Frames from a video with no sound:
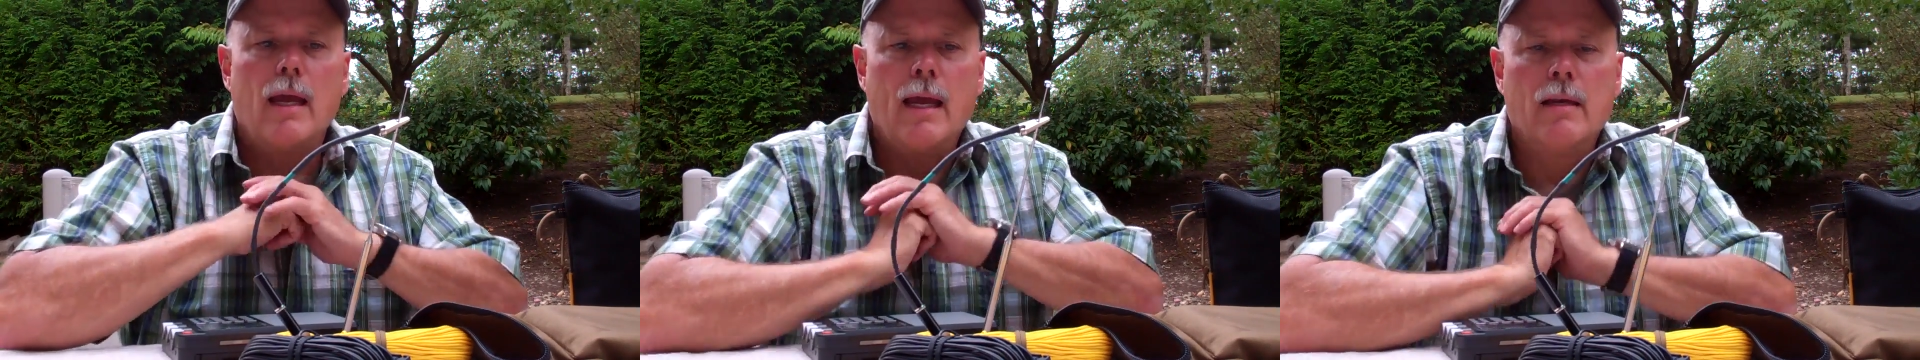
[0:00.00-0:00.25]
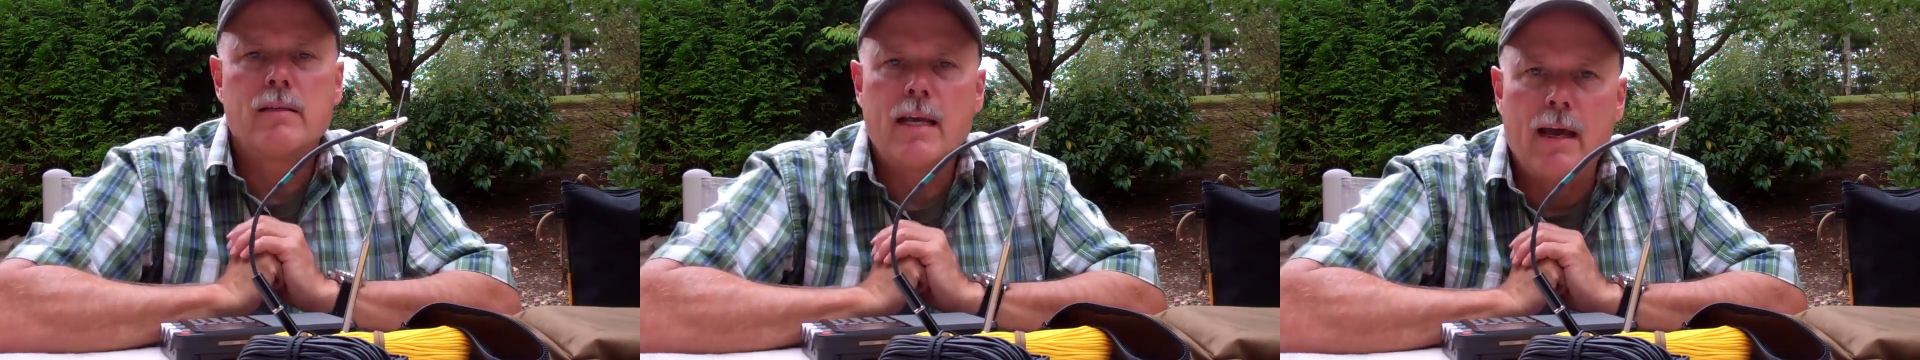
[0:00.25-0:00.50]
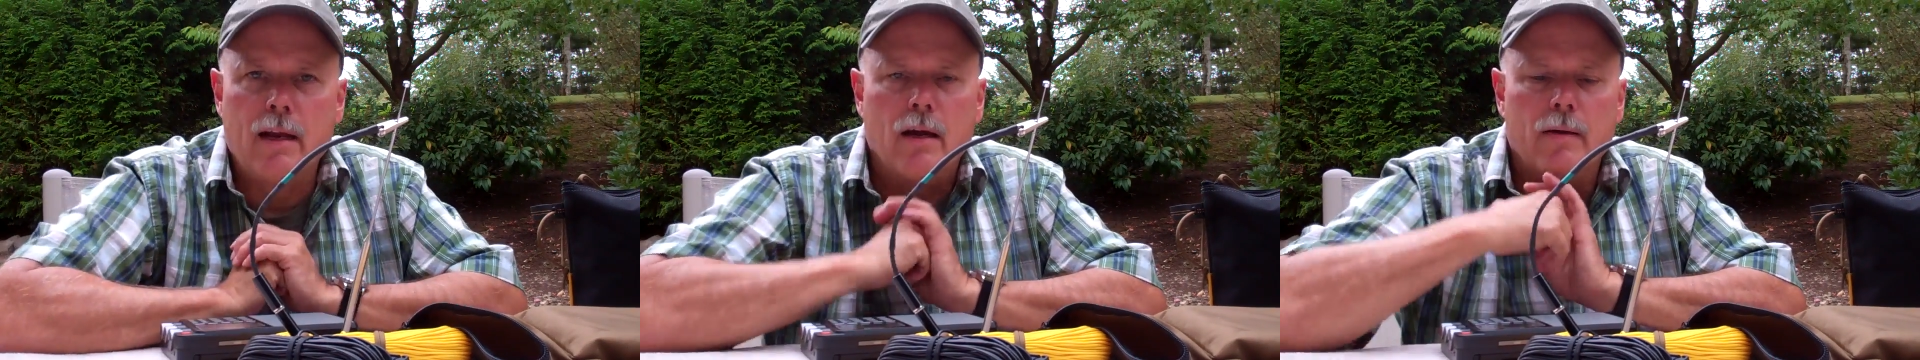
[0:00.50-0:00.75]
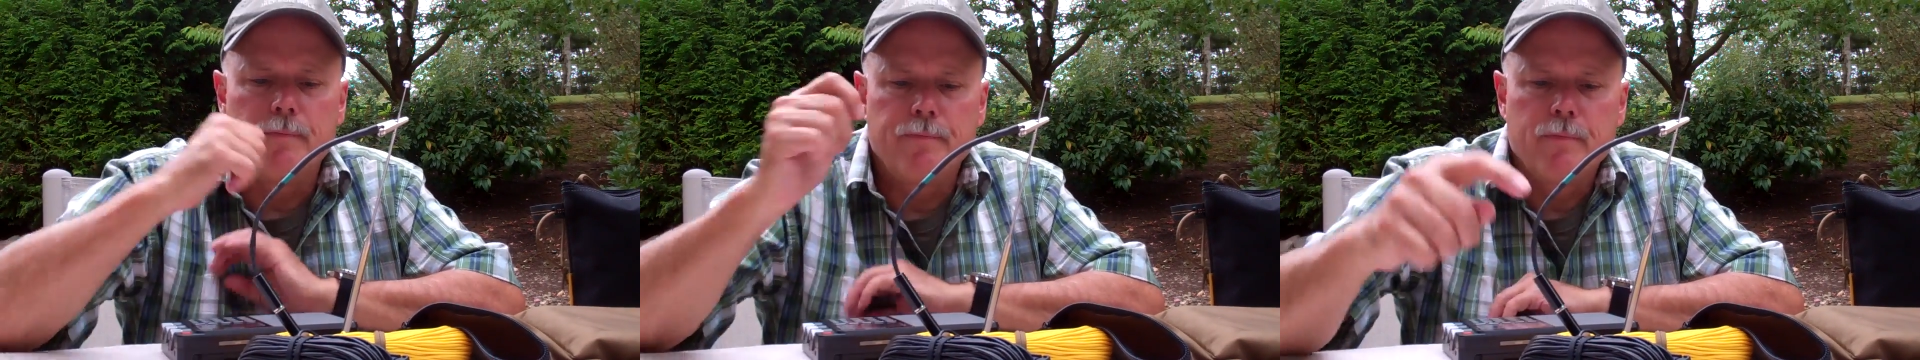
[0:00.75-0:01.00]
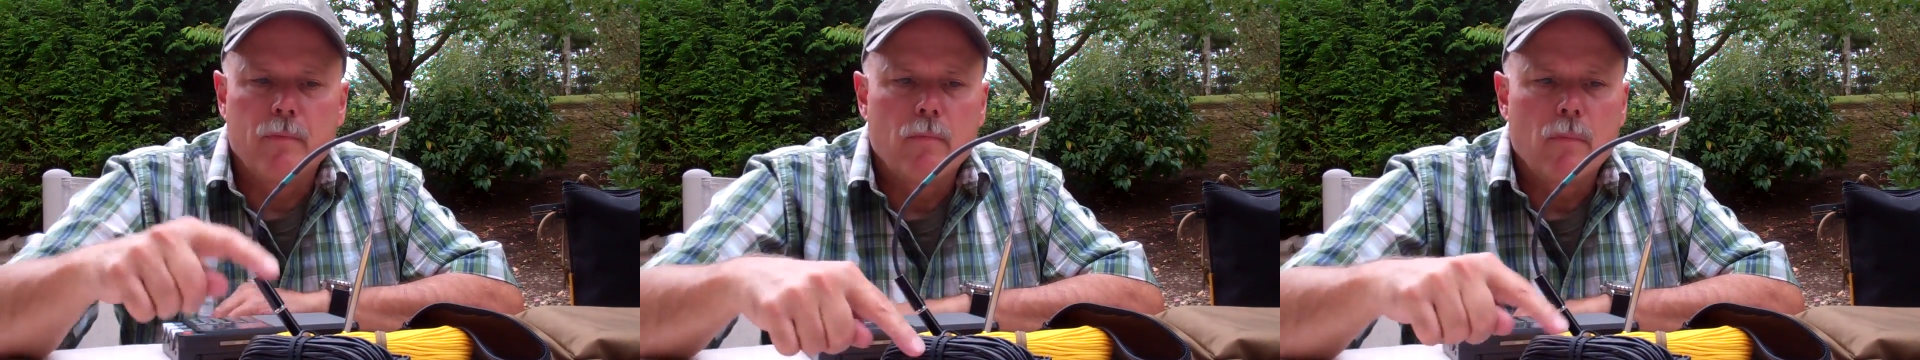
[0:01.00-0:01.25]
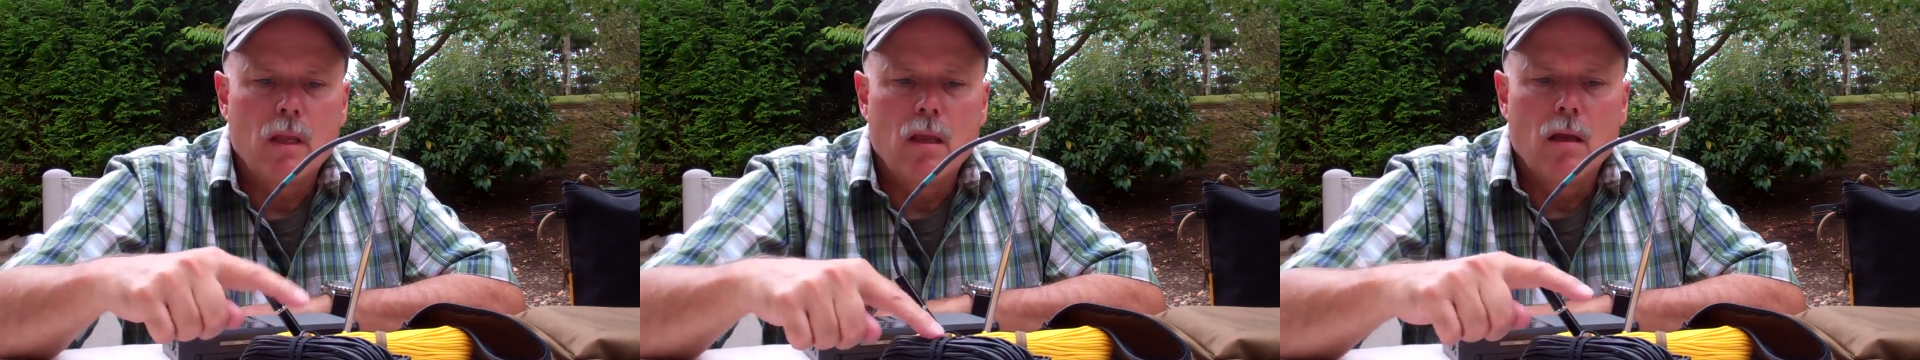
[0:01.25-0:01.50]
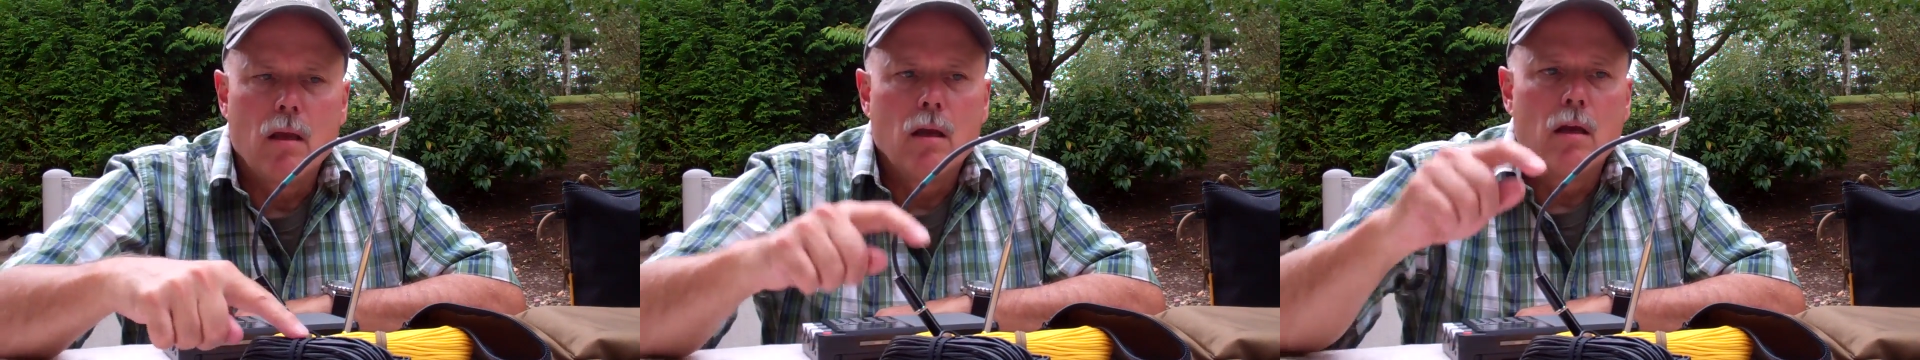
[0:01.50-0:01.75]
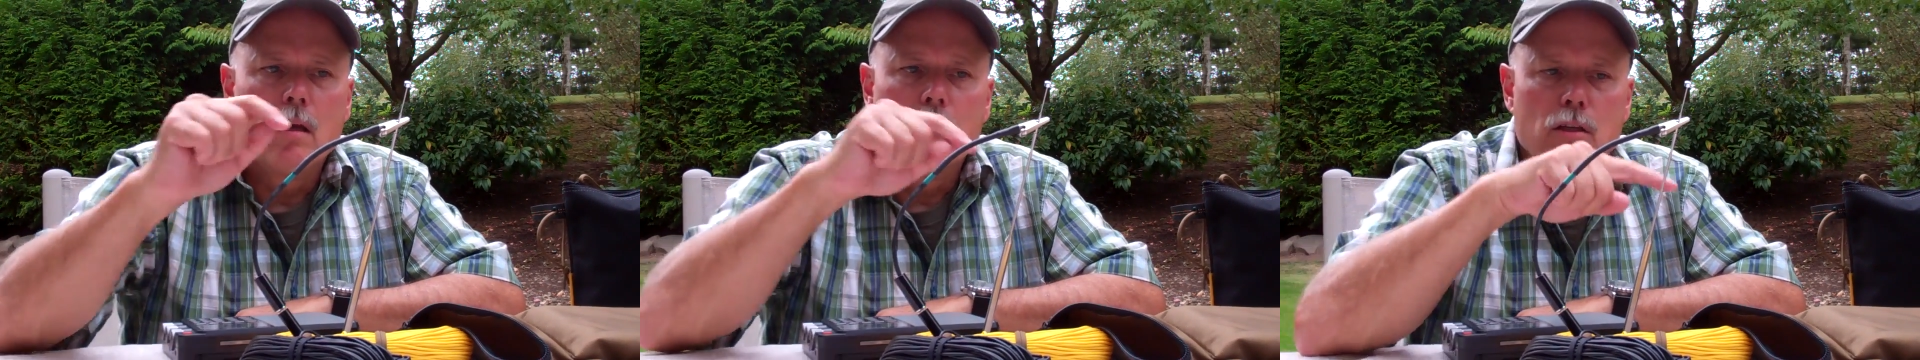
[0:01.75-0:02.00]
antenna
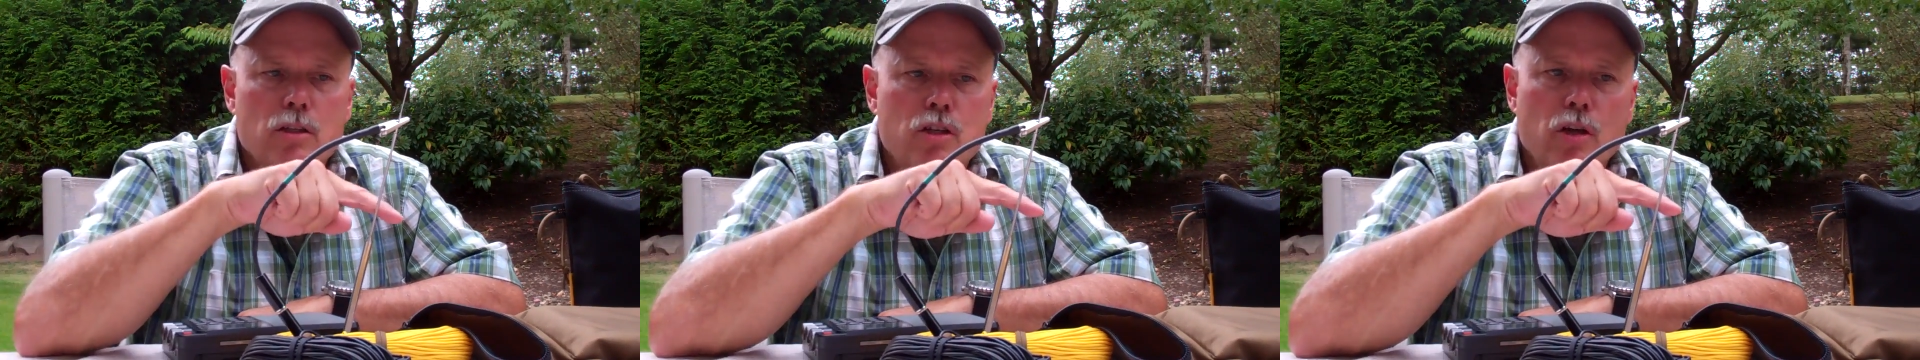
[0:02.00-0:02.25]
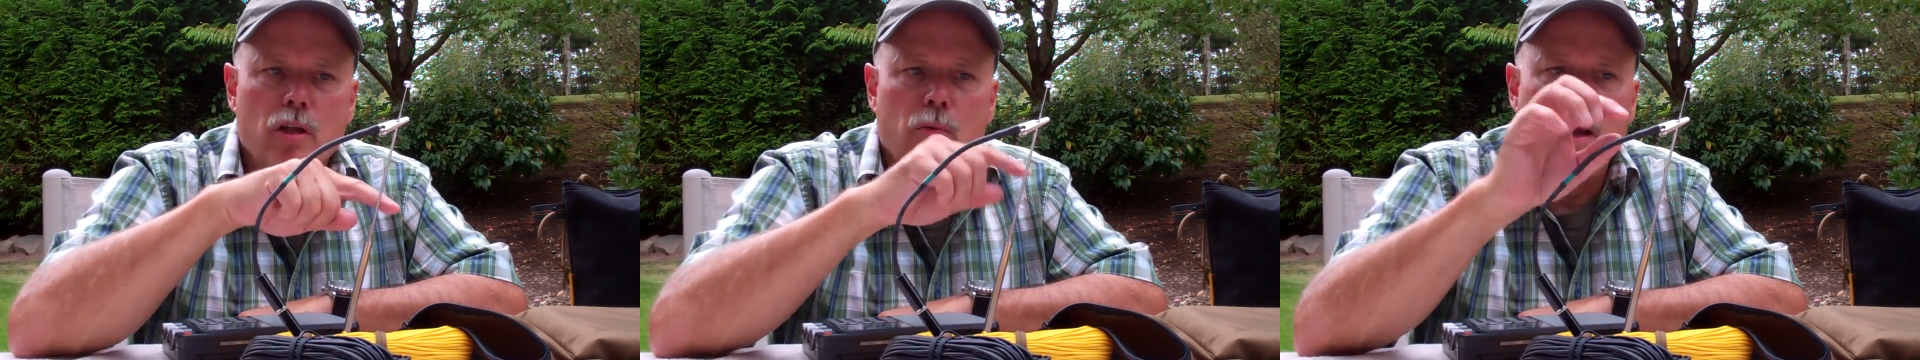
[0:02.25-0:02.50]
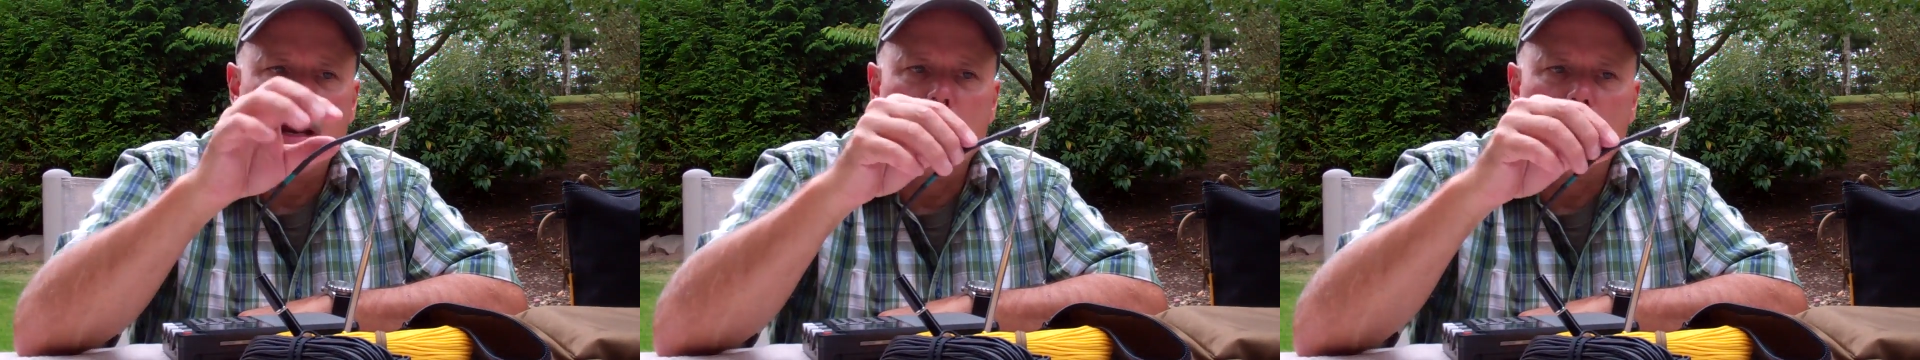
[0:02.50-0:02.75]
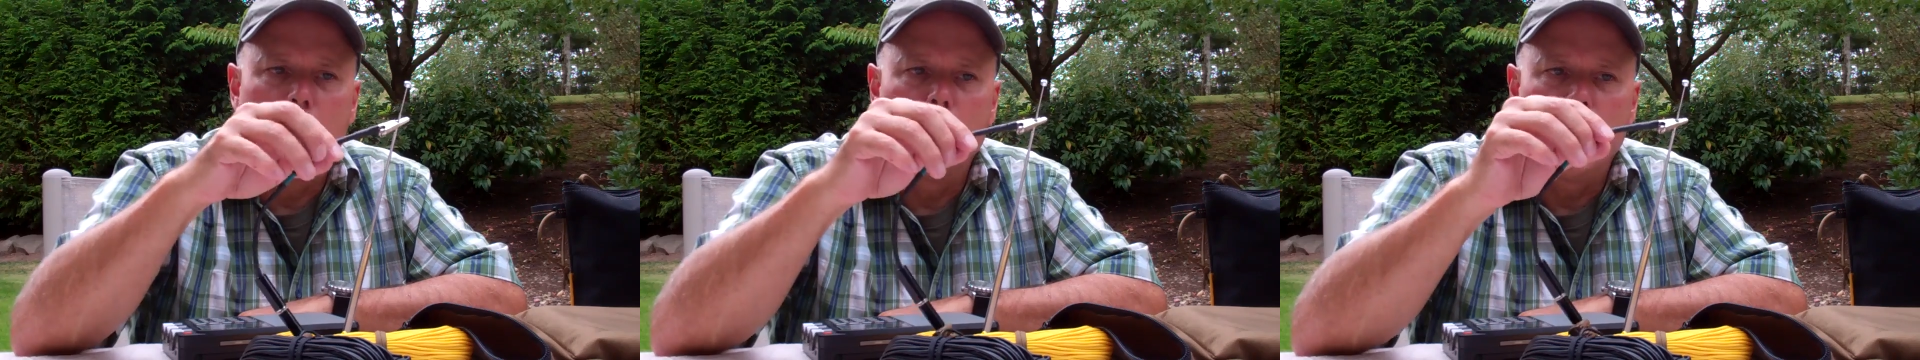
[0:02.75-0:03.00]
to the radio